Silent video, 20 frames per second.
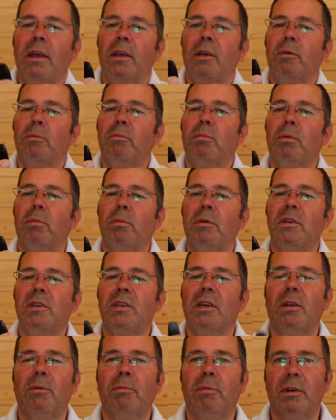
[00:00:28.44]
You can probably
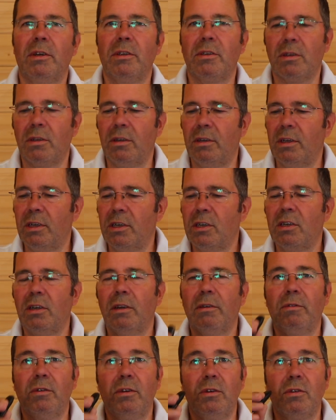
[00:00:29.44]
tell by its condition
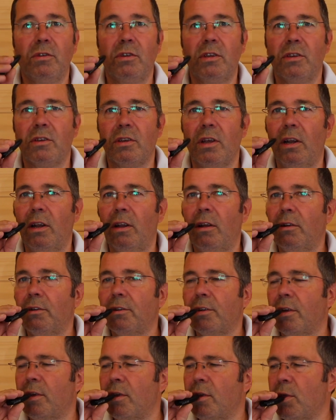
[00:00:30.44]
I've used this a lot.